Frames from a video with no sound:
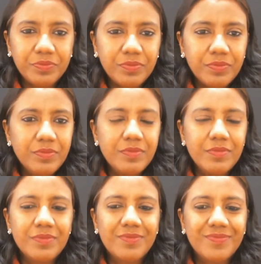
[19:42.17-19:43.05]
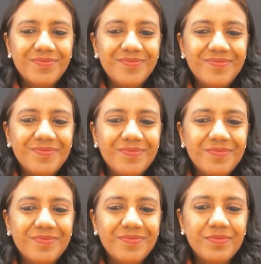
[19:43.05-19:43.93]

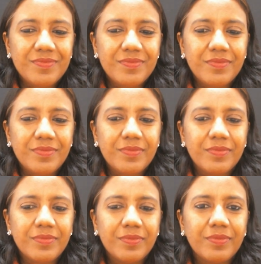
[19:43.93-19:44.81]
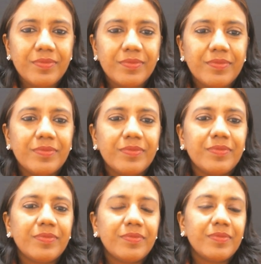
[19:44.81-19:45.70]

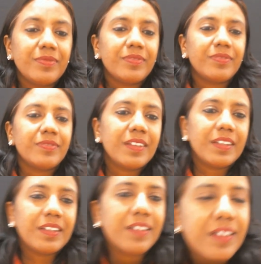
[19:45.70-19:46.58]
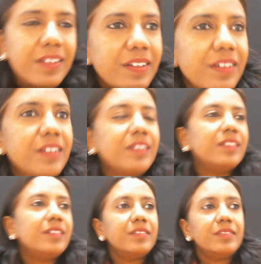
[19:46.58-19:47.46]

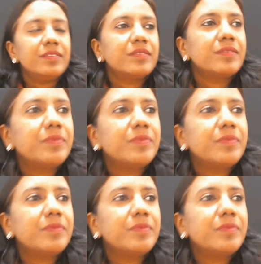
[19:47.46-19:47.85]
Nobody speaks.